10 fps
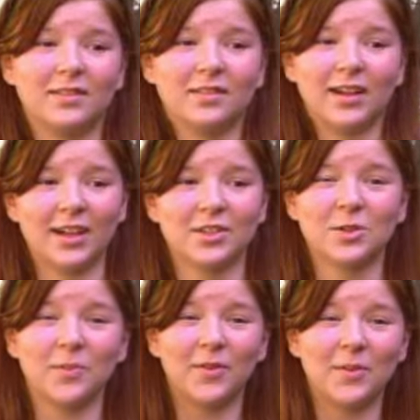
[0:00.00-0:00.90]
I can
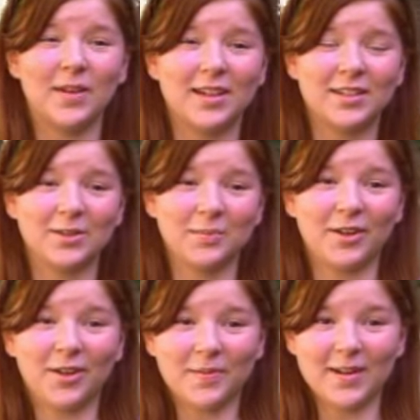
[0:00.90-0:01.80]
just hope for the best and hope
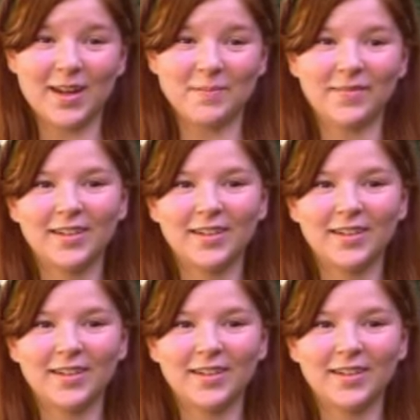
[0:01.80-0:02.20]
they call my name.